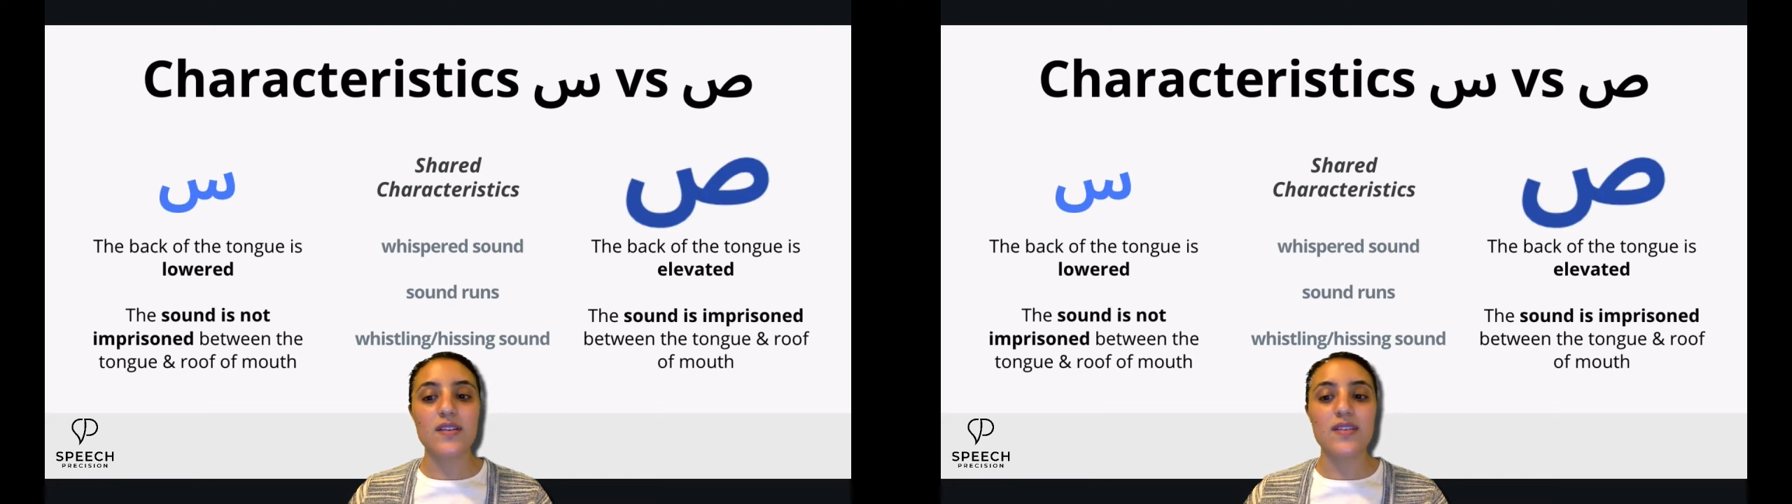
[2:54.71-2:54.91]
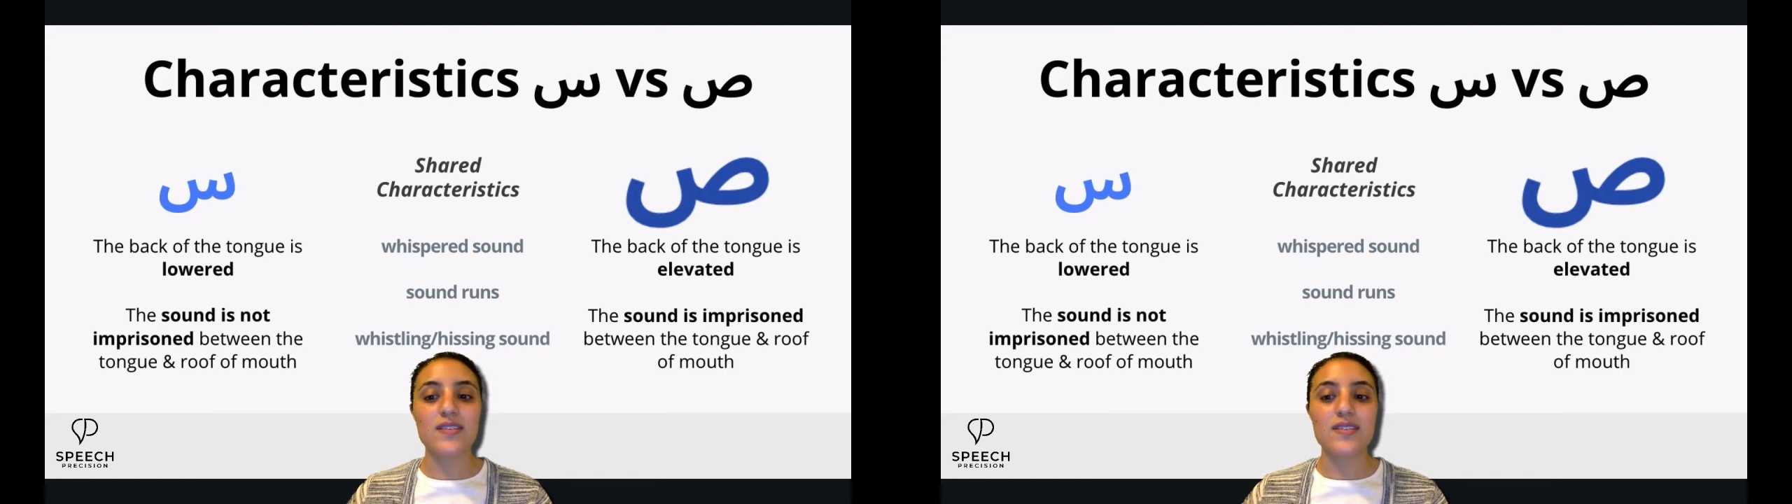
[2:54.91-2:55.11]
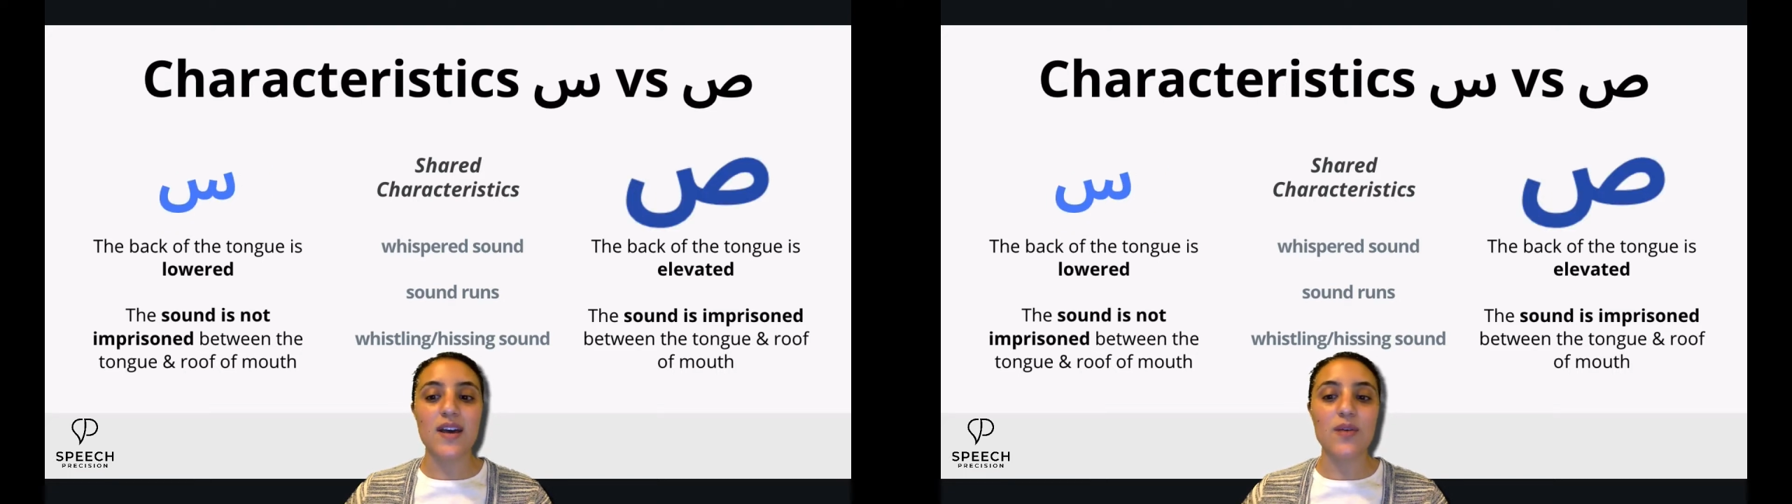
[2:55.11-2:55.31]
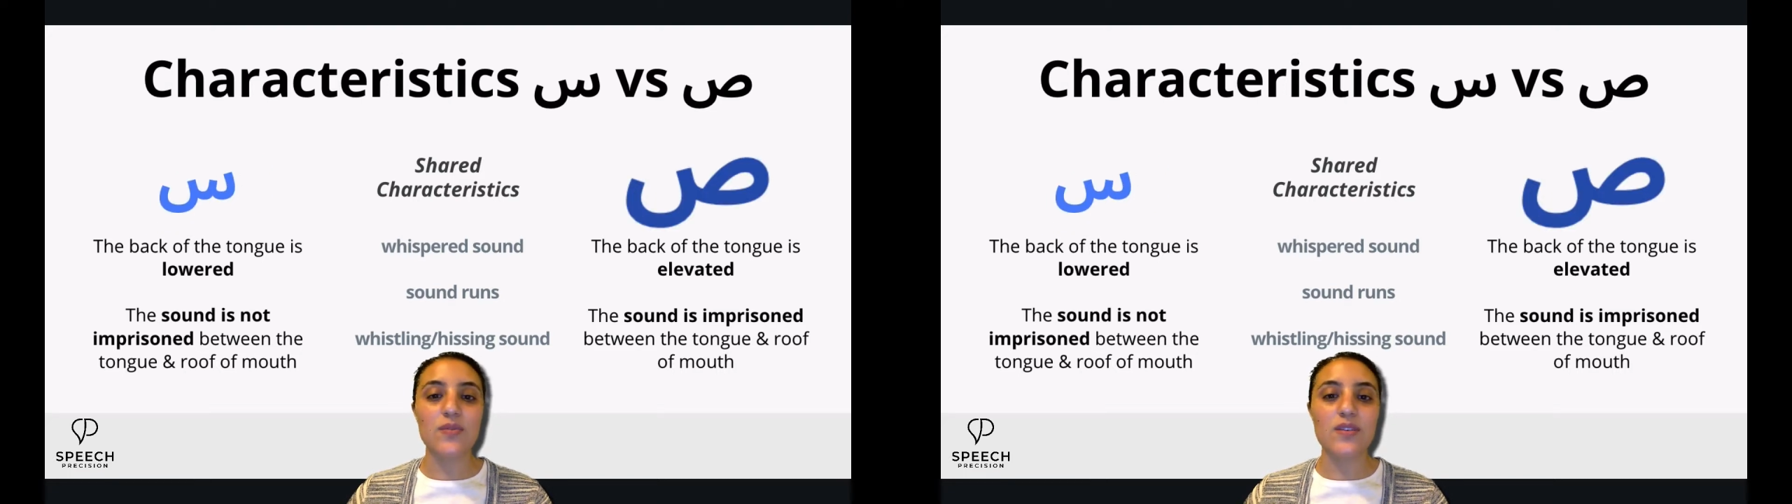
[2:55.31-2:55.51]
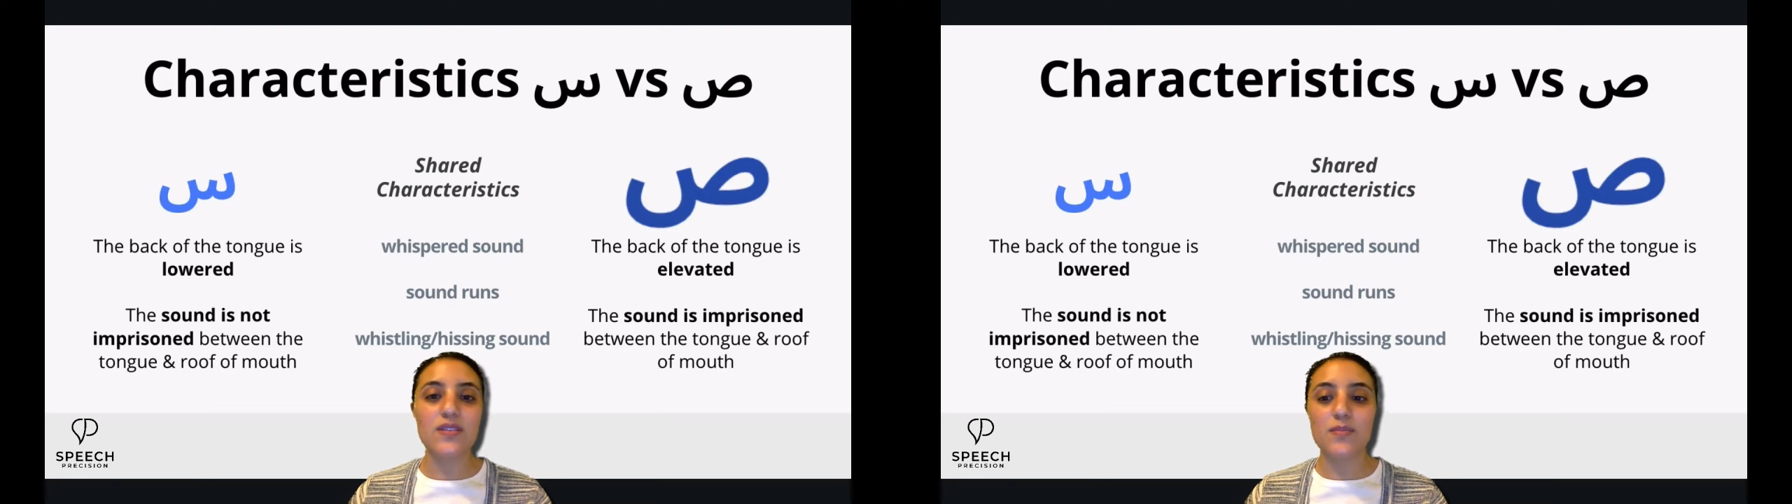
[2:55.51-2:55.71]
the
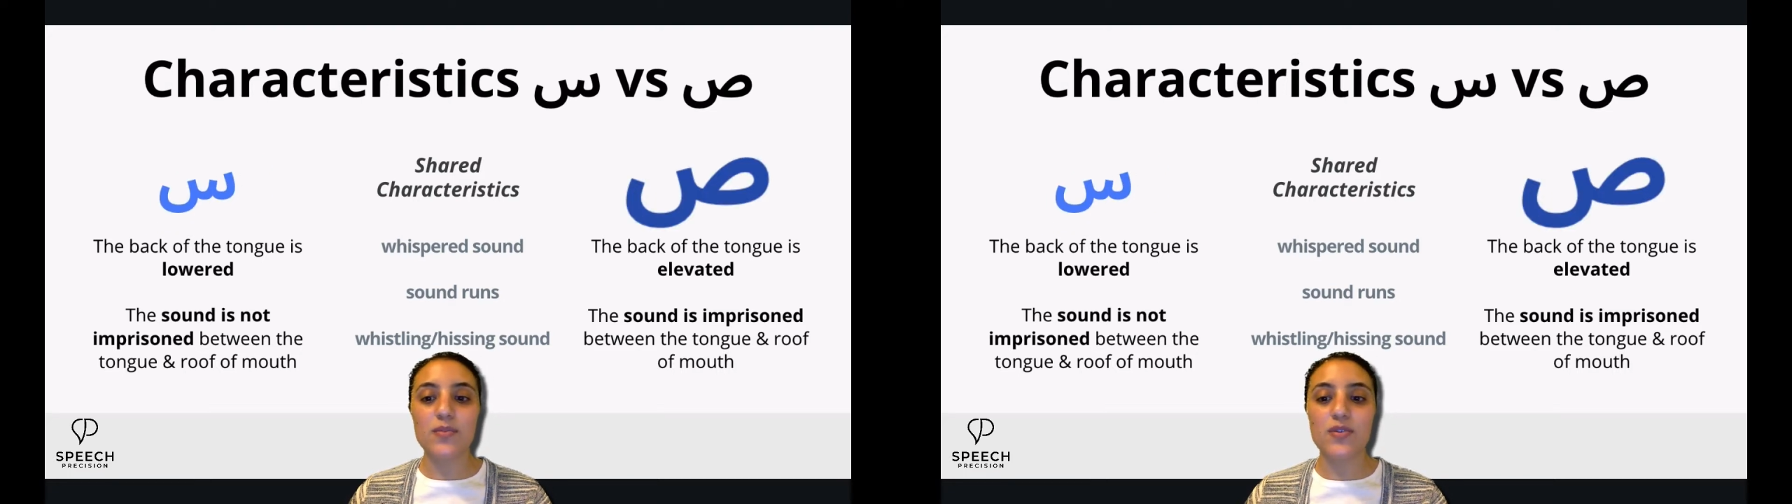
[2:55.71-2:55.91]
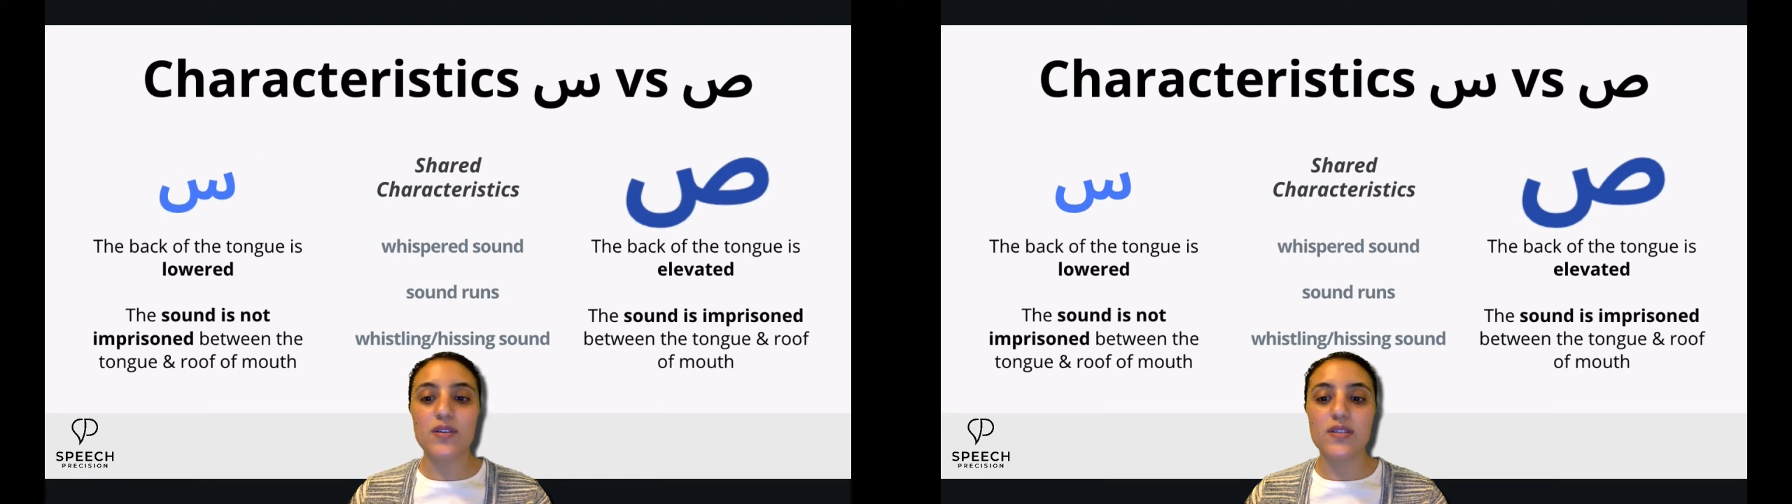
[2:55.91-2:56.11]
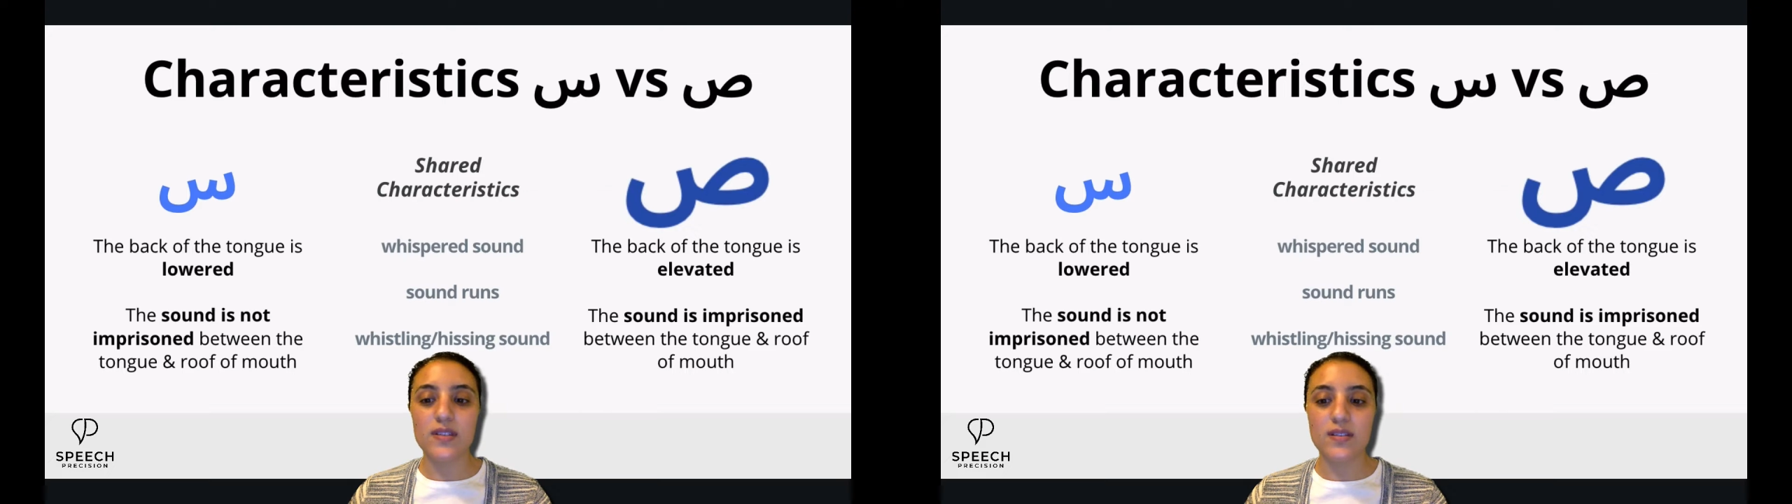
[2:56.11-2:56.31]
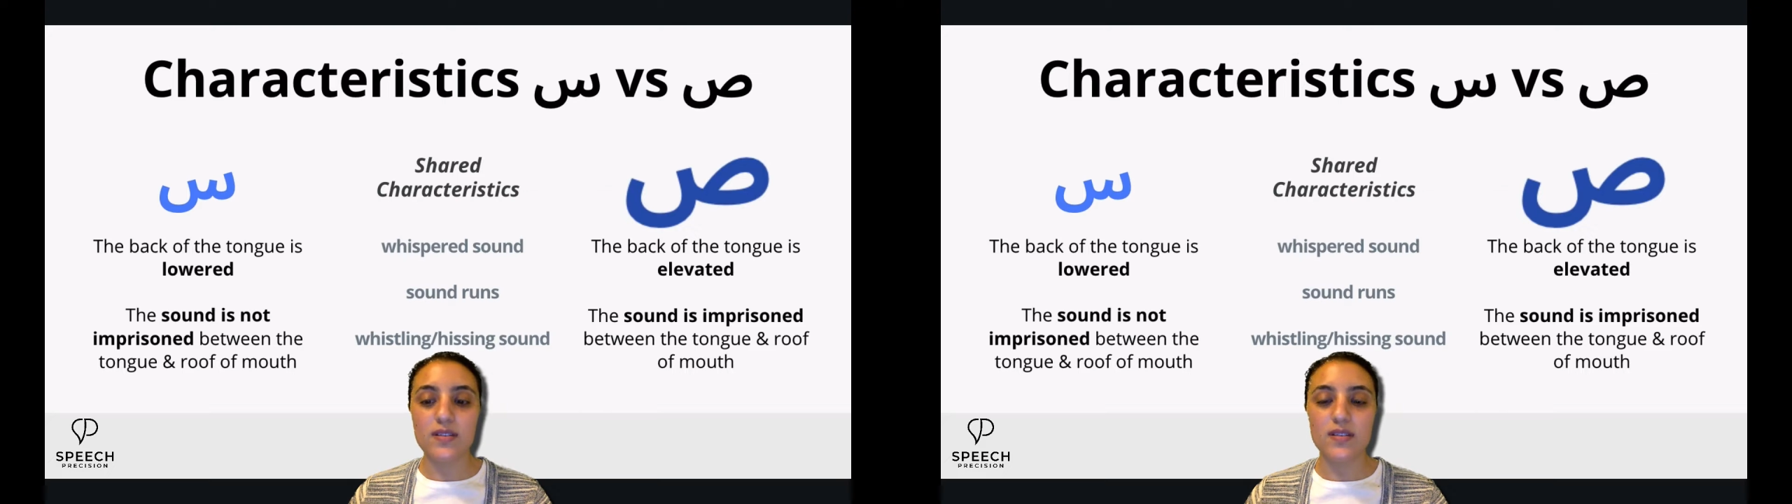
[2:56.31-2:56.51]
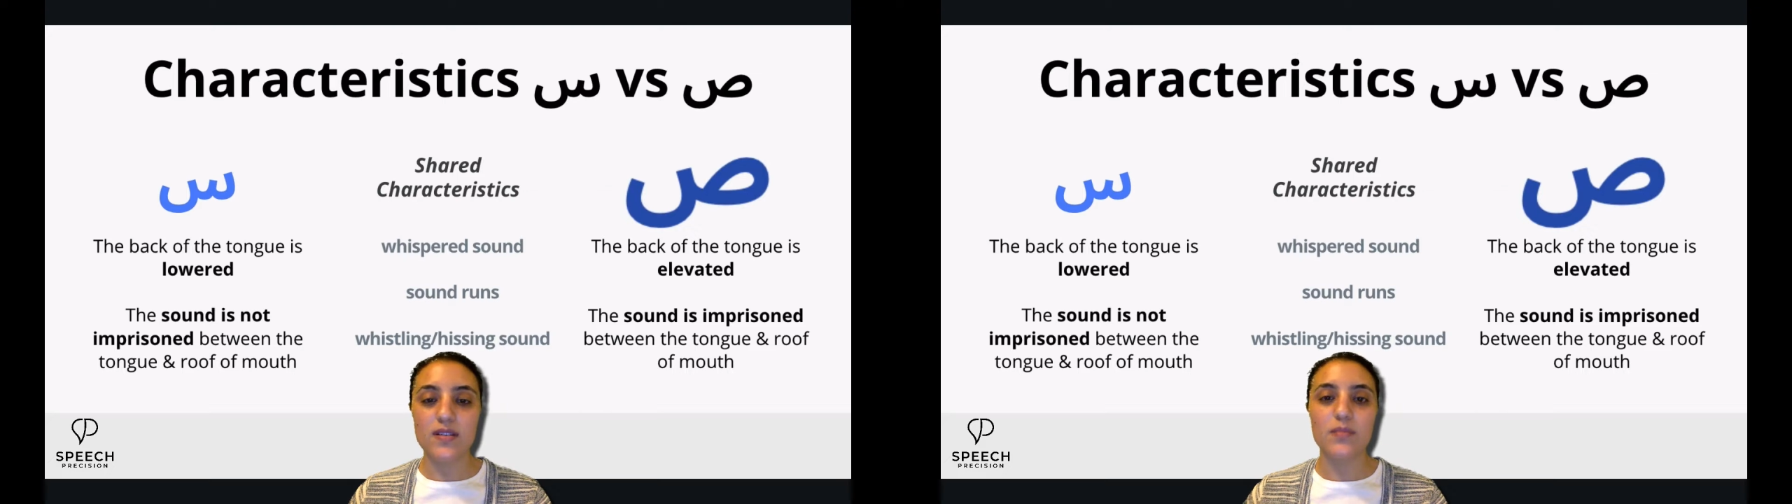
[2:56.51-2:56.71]
sound is imprisoned